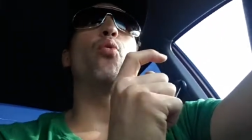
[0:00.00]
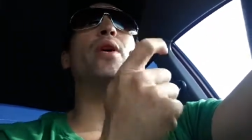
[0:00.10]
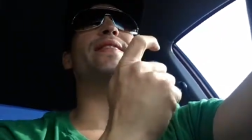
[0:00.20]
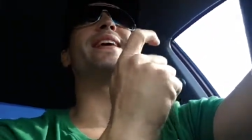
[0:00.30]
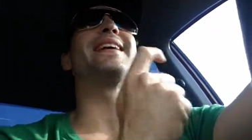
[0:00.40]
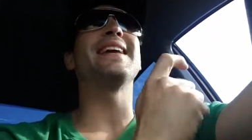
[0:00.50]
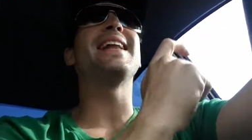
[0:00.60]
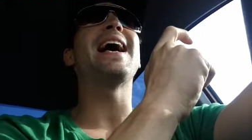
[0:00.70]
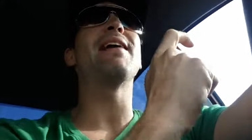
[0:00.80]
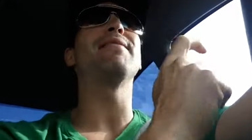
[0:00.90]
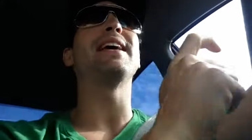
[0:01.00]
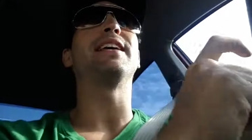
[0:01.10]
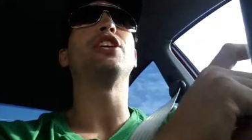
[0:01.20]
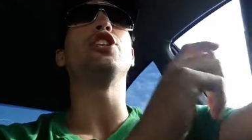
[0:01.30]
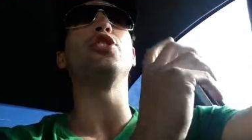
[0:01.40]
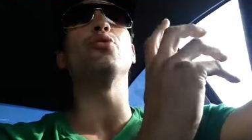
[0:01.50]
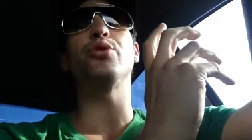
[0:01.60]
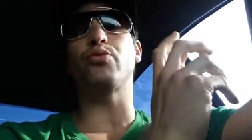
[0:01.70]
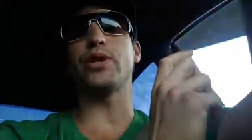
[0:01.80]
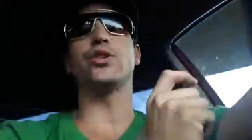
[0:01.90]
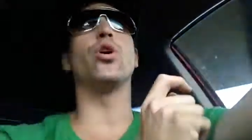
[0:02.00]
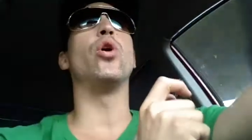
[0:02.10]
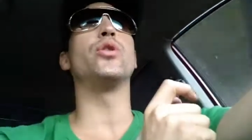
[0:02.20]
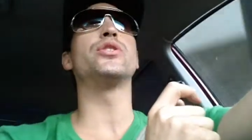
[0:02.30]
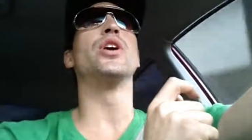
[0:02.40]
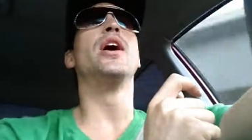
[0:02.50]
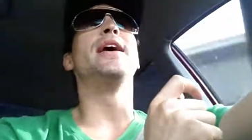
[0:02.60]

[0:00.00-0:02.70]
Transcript: when they can have like huge results